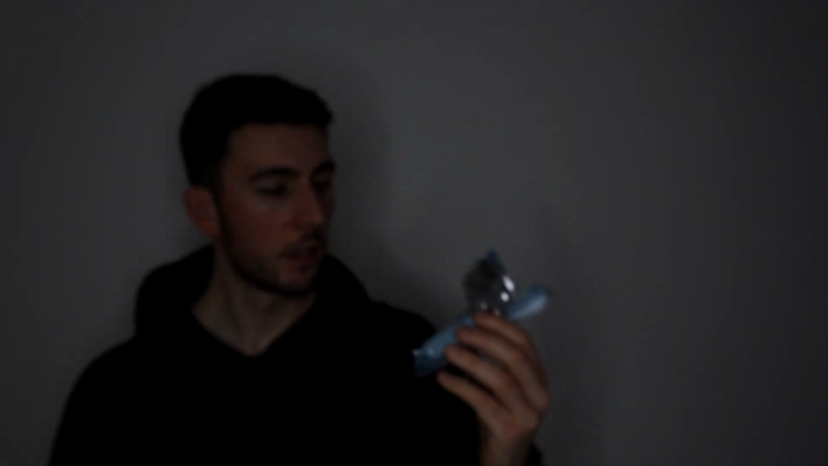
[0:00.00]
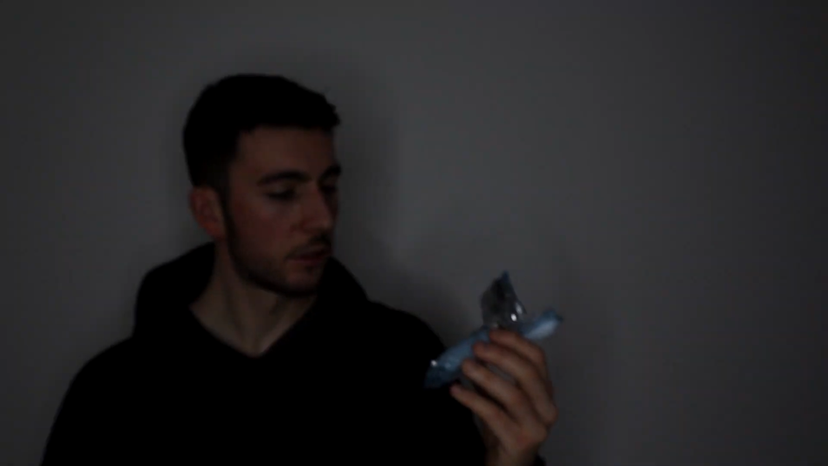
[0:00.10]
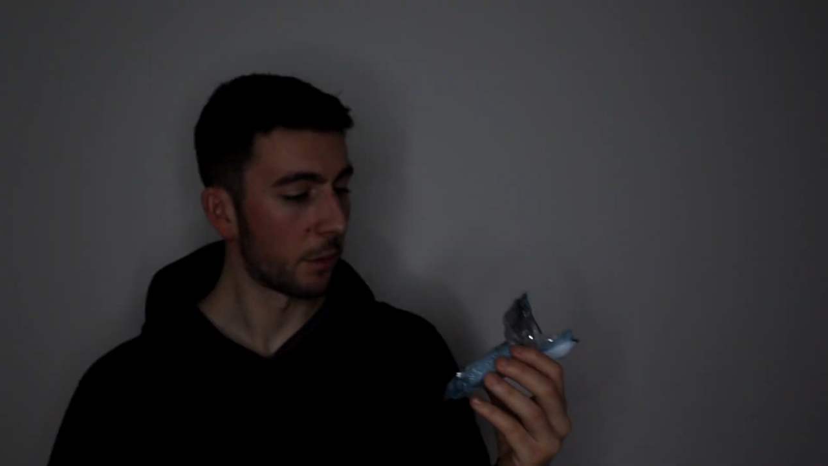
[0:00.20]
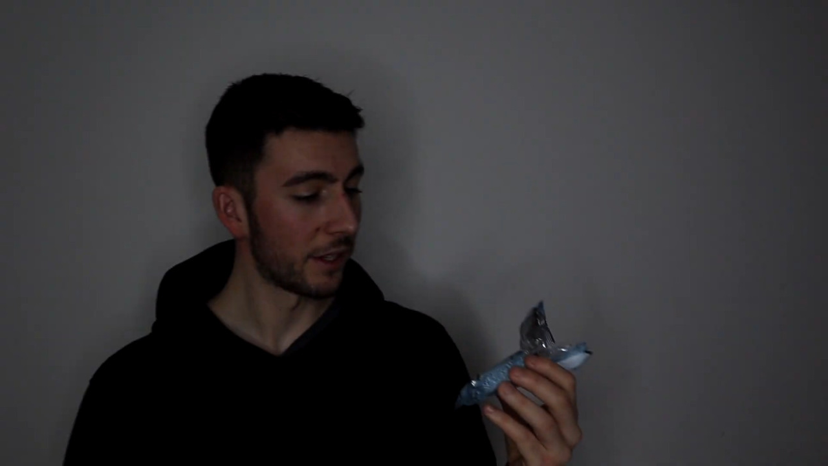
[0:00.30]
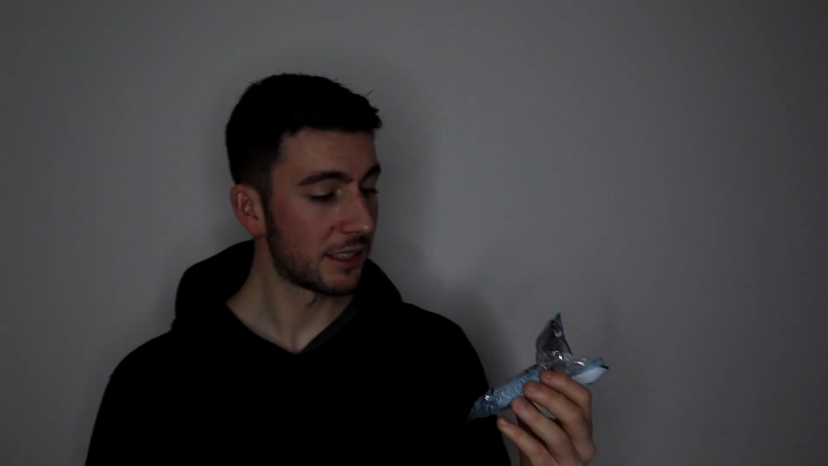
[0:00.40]
So
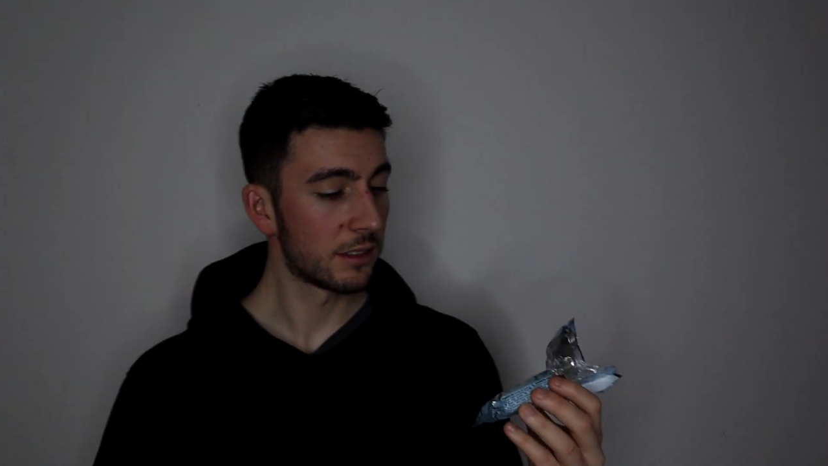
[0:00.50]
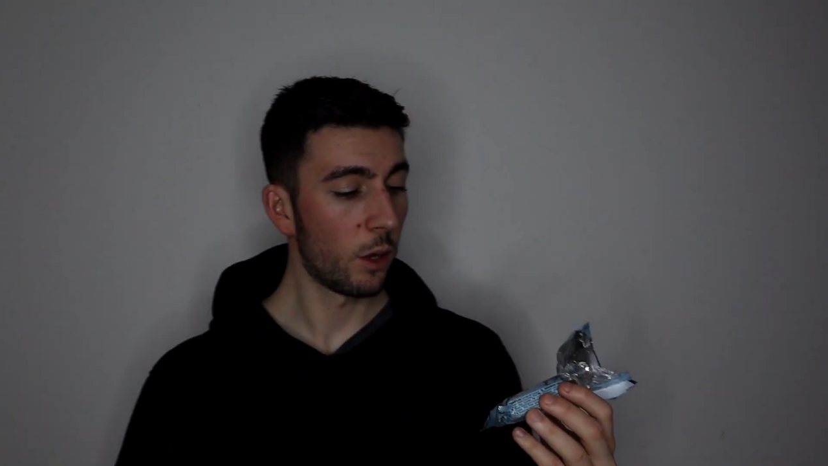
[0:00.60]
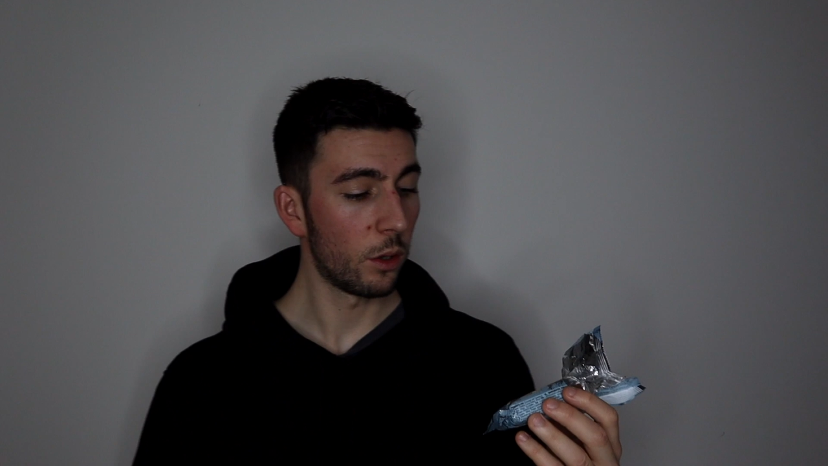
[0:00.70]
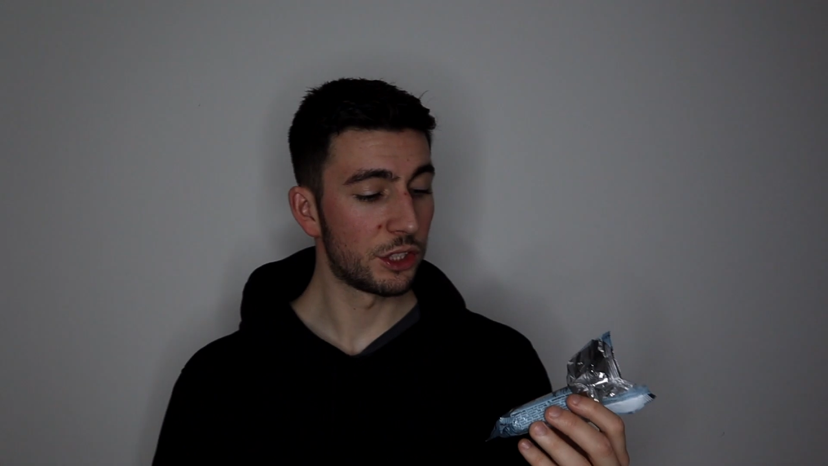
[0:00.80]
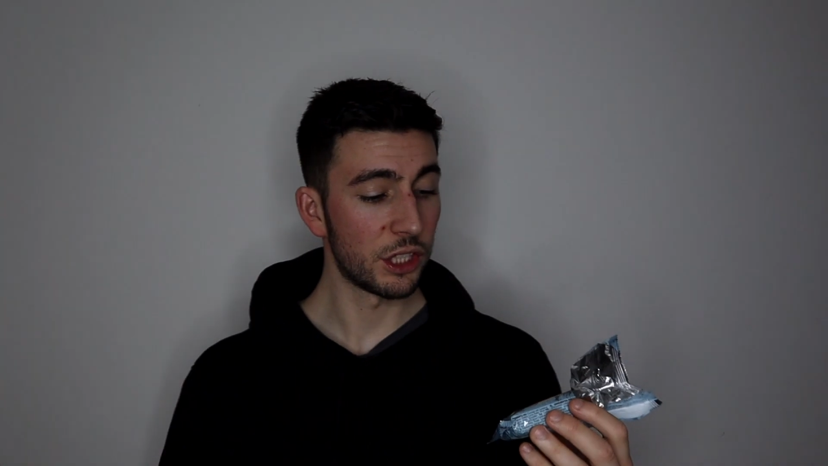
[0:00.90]
this is
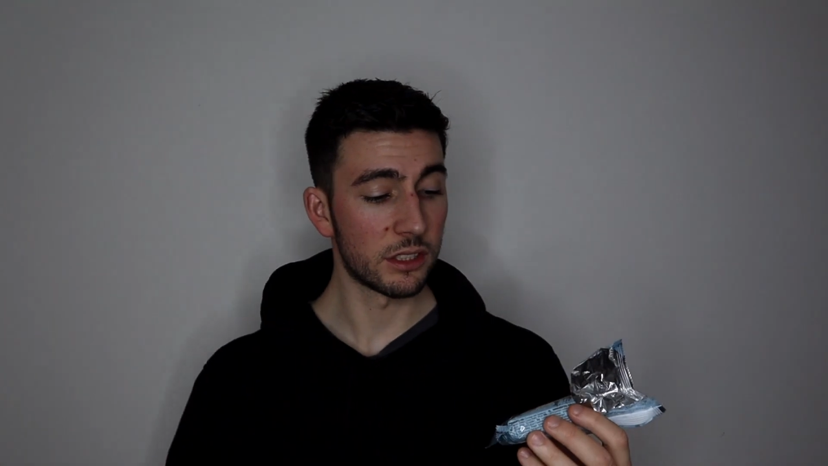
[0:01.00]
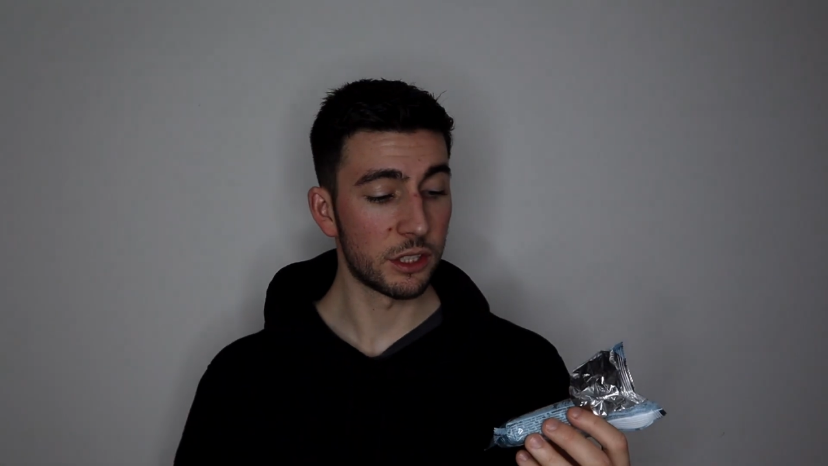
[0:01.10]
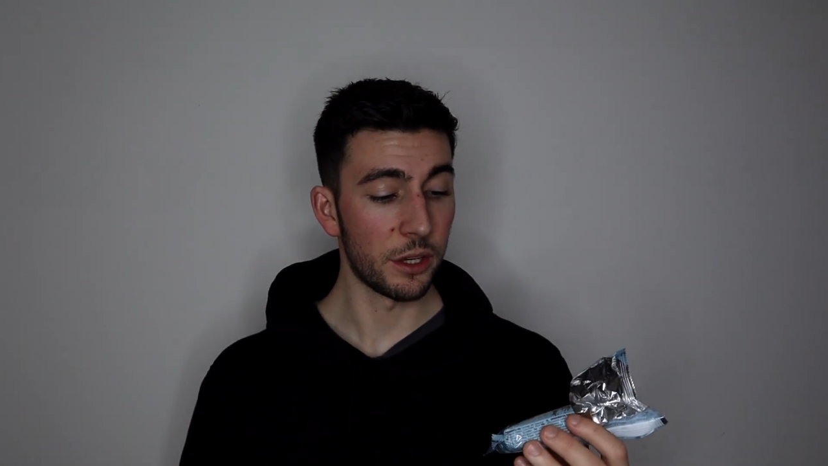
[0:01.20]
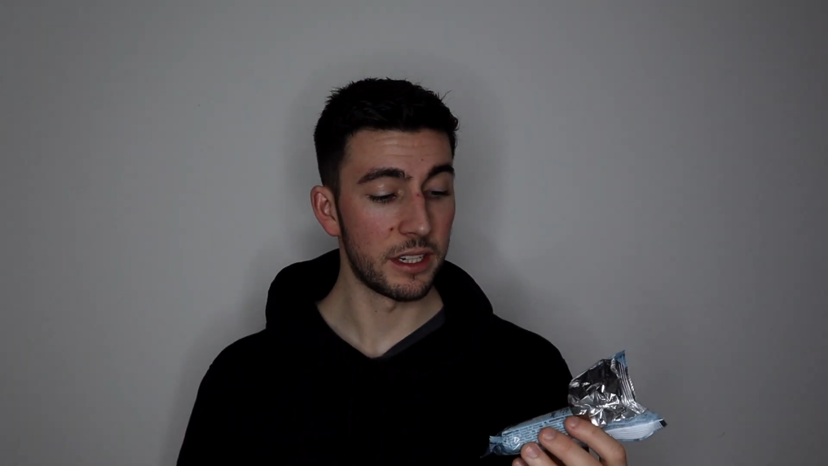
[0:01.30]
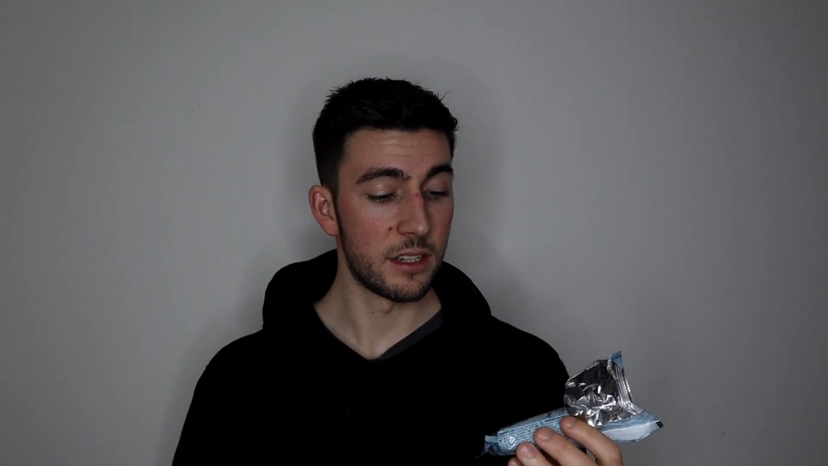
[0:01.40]
not just
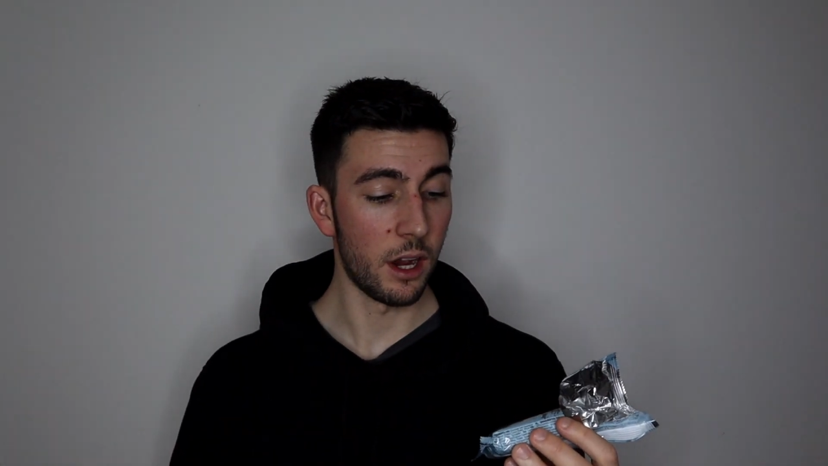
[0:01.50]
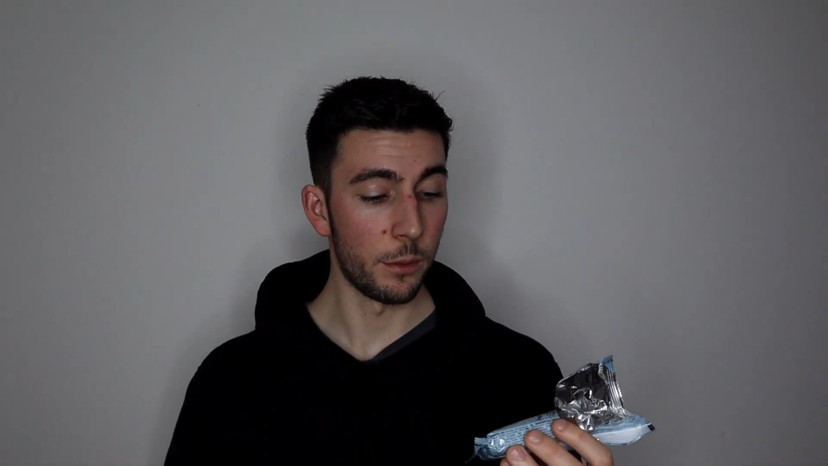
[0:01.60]
cookie dough.